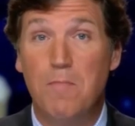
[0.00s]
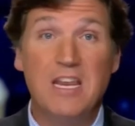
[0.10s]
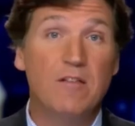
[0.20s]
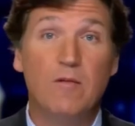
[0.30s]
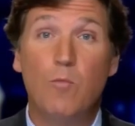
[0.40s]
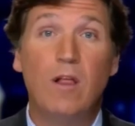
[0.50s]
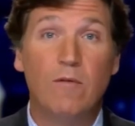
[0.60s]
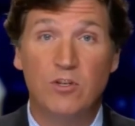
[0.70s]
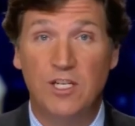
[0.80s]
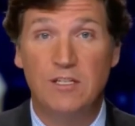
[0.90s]
many of them well
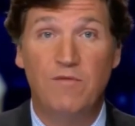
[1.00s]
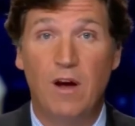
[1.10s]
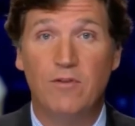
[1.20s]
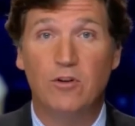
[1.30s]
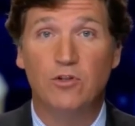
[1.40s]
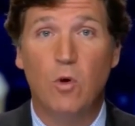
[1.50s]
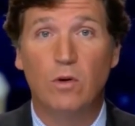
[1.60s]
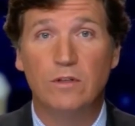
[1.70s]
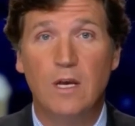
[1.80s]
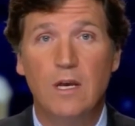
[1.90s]
over 65 years old.